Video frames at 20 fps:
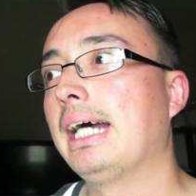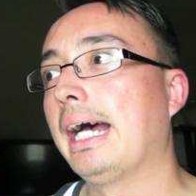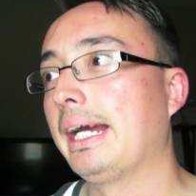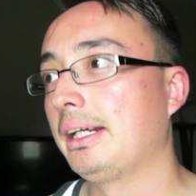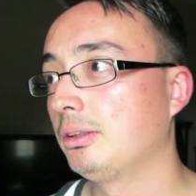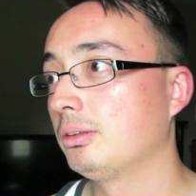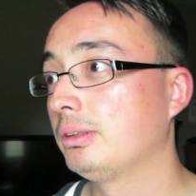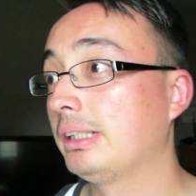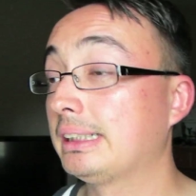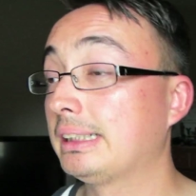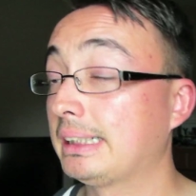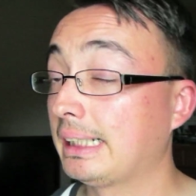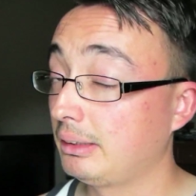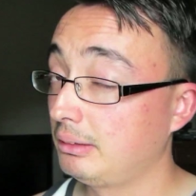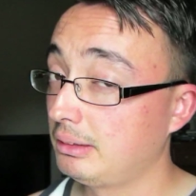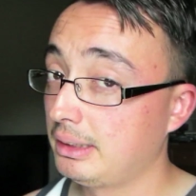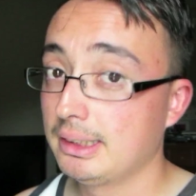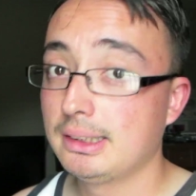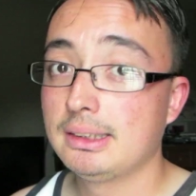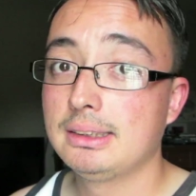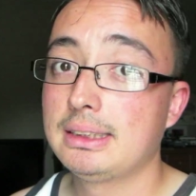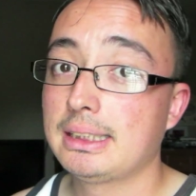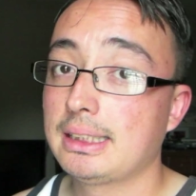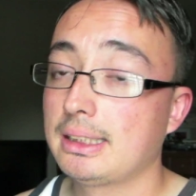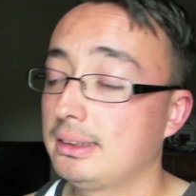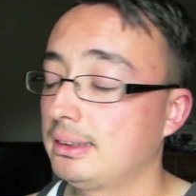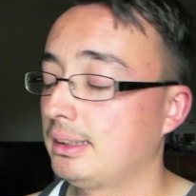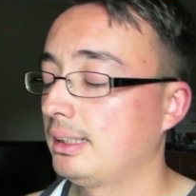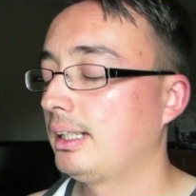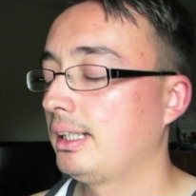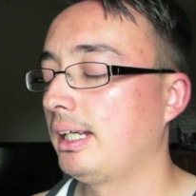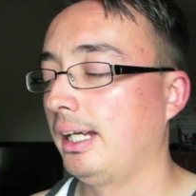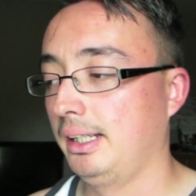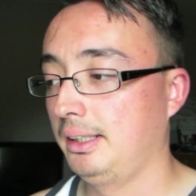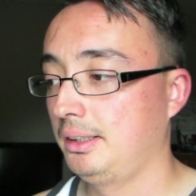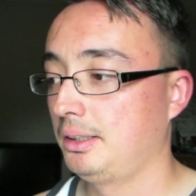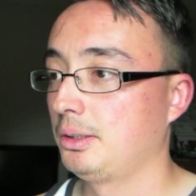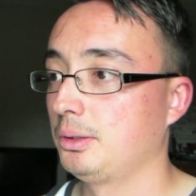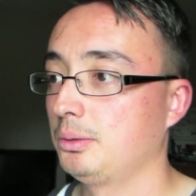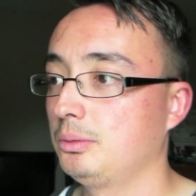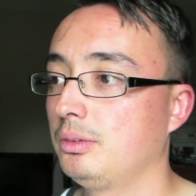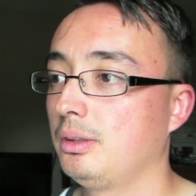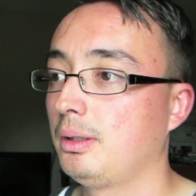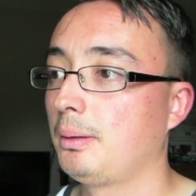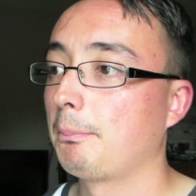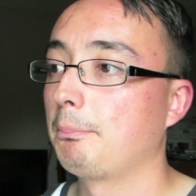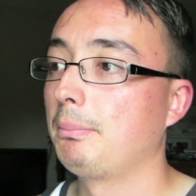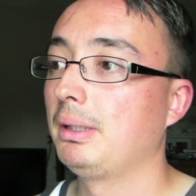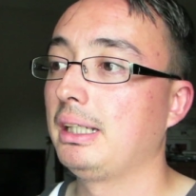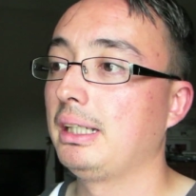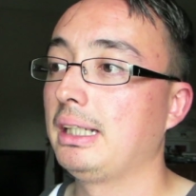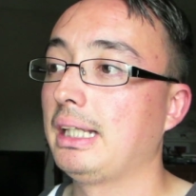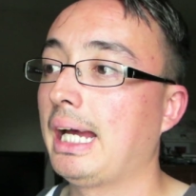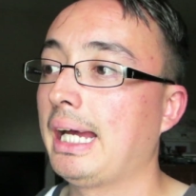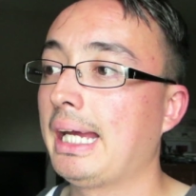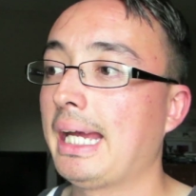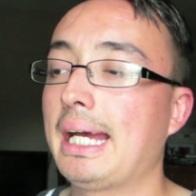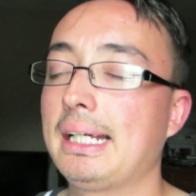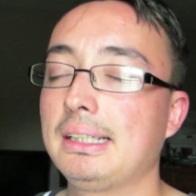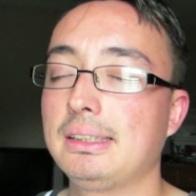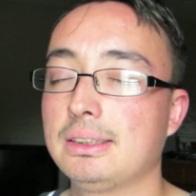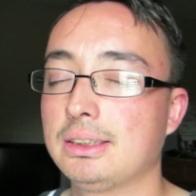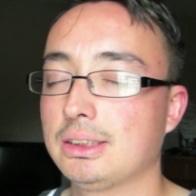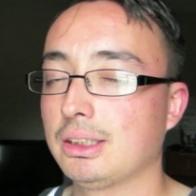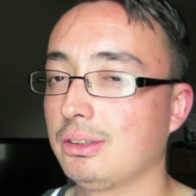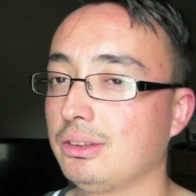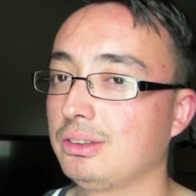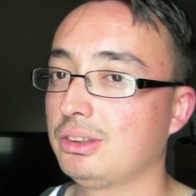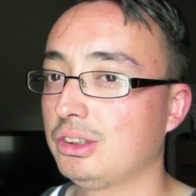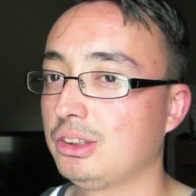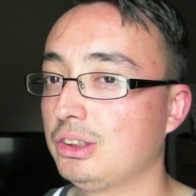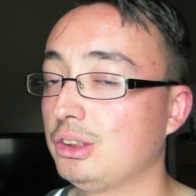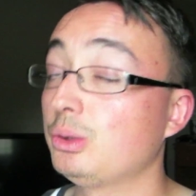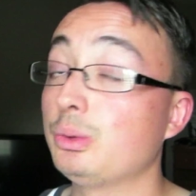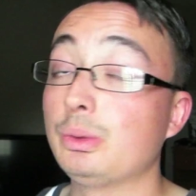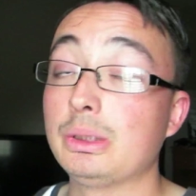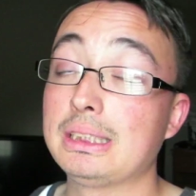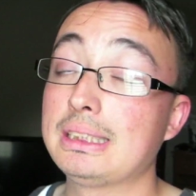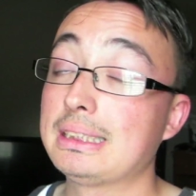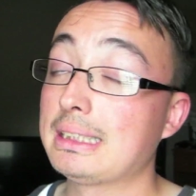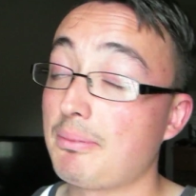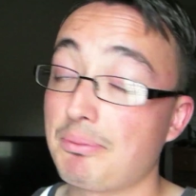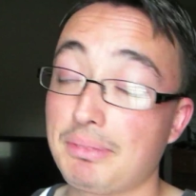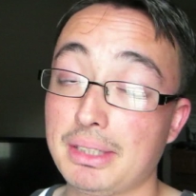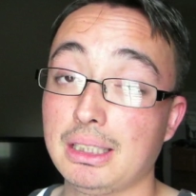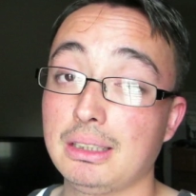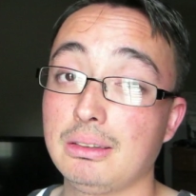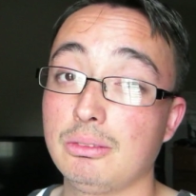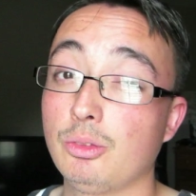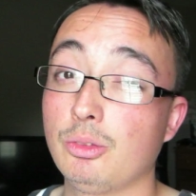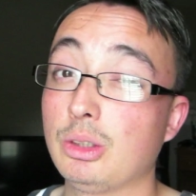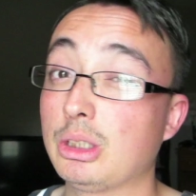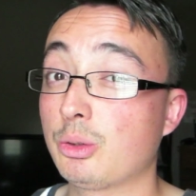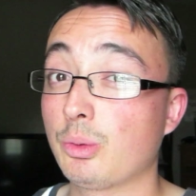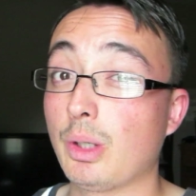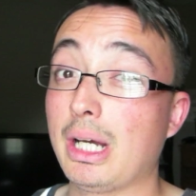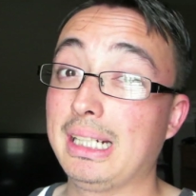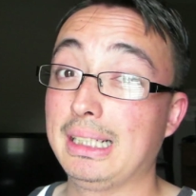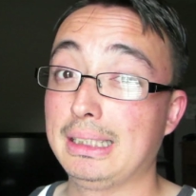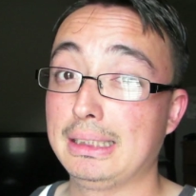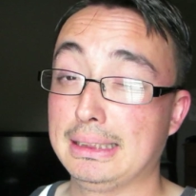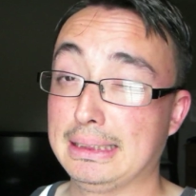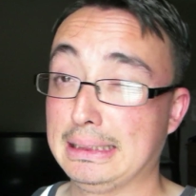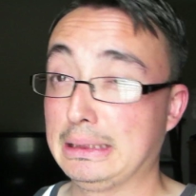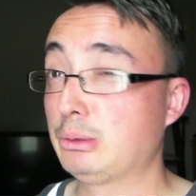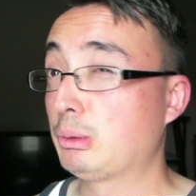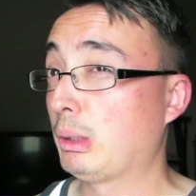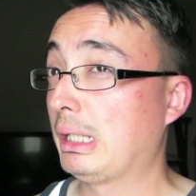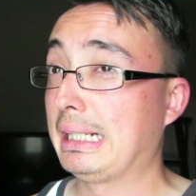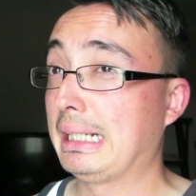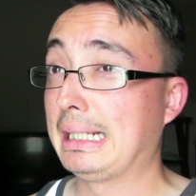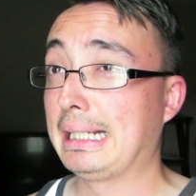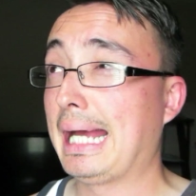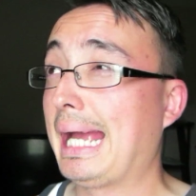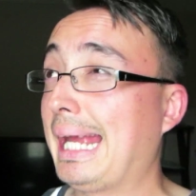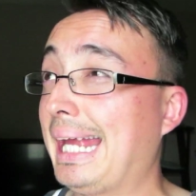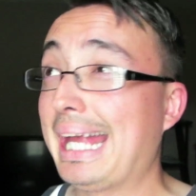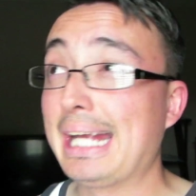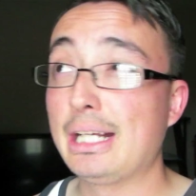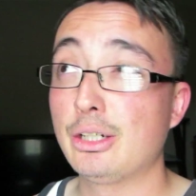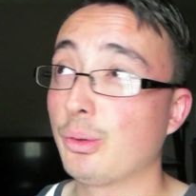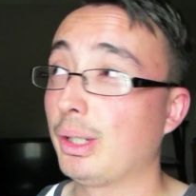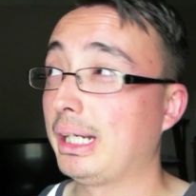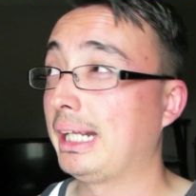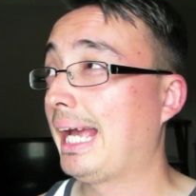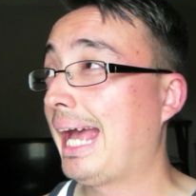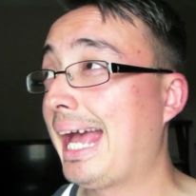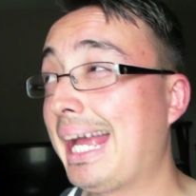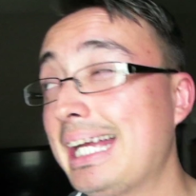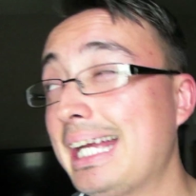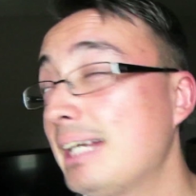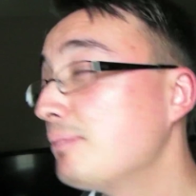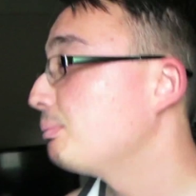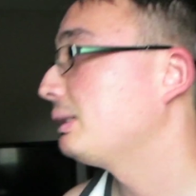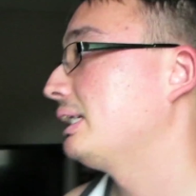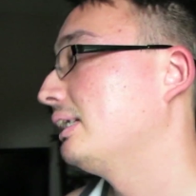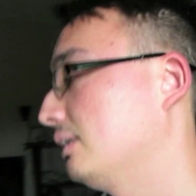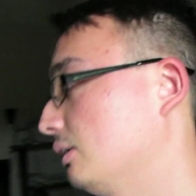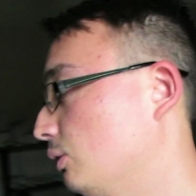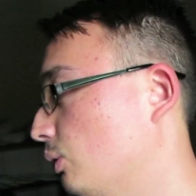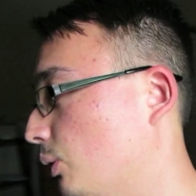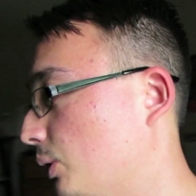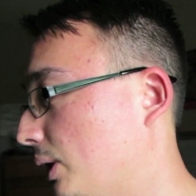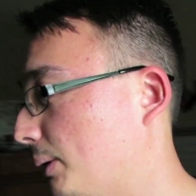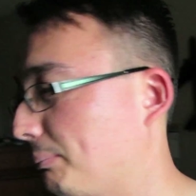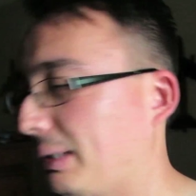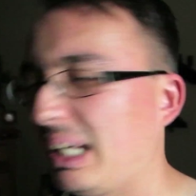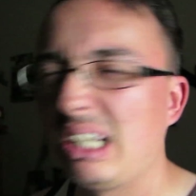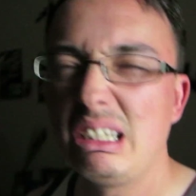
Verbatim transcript: I know that's how you get in debt, I know. But I had to start doing something with credit. I hate credit. I hate being a grown-up.